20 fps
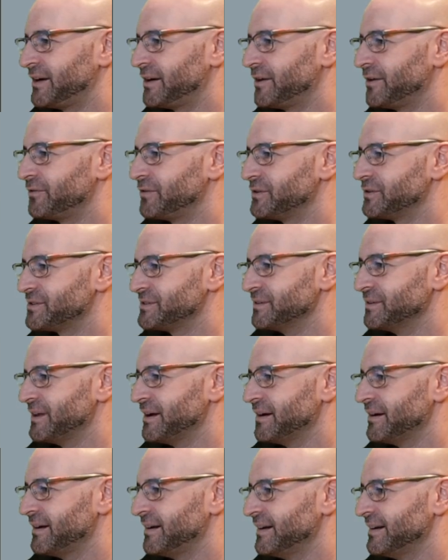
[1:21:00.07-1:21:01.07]
know if you're still
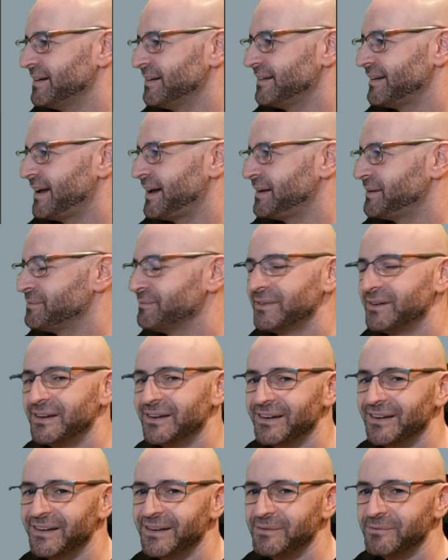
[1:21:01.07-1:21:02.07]
there, Adam,
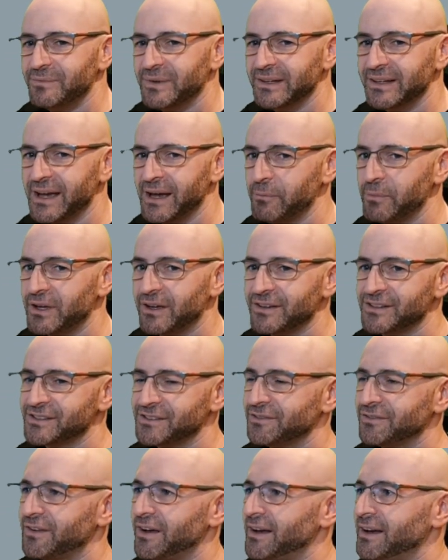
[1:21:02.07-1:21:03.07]
but yeah, because
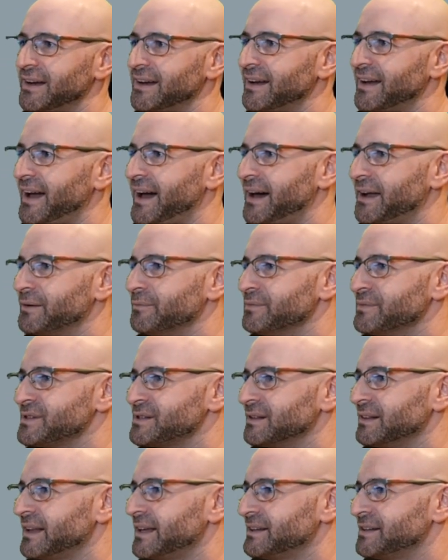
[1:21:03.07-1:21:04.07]
of Adam's
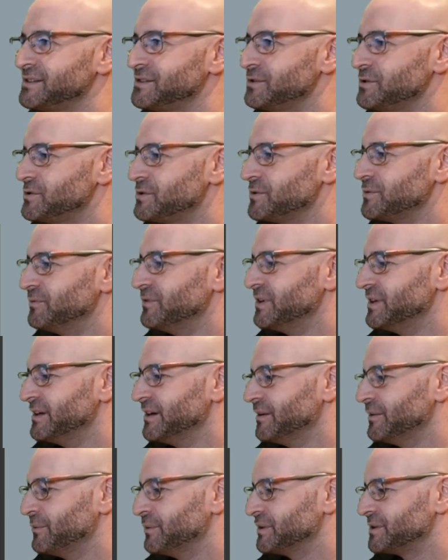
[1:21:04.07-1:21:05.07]
latest YouTube
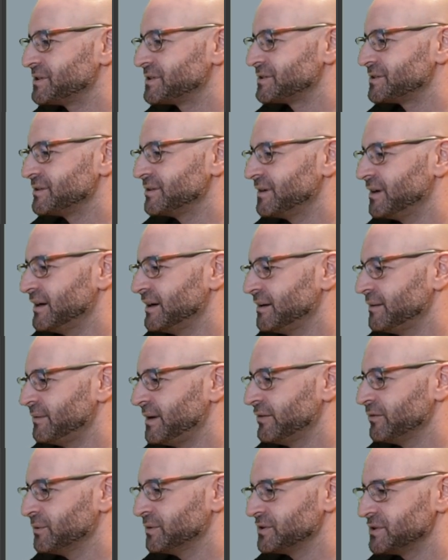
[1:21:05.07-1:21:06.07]
video, which
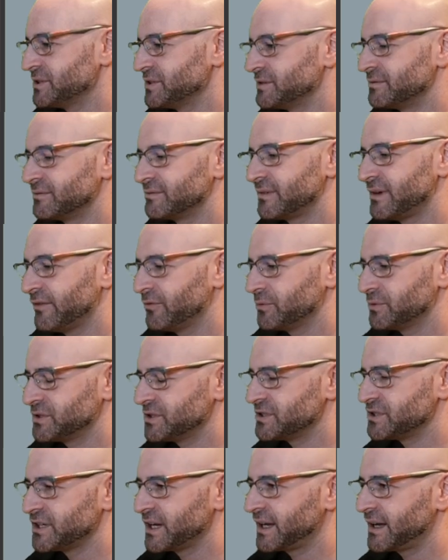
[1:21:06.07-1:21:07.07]
everyone
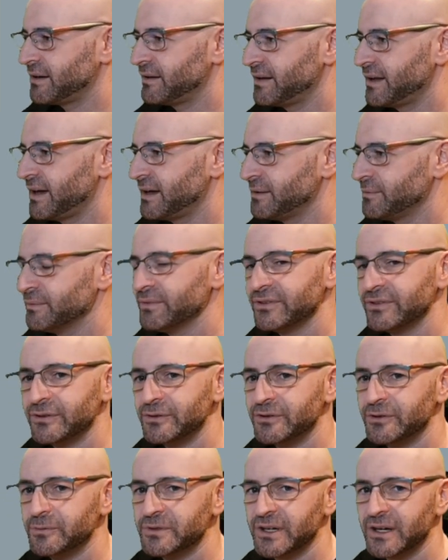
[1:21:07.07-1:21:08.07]
should check out Adam's
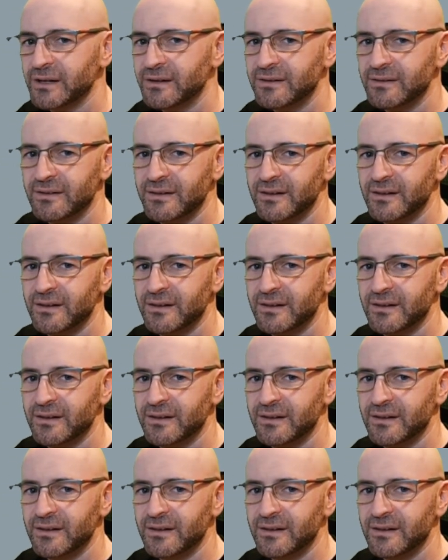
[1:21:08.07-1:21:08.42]
YouTube channel.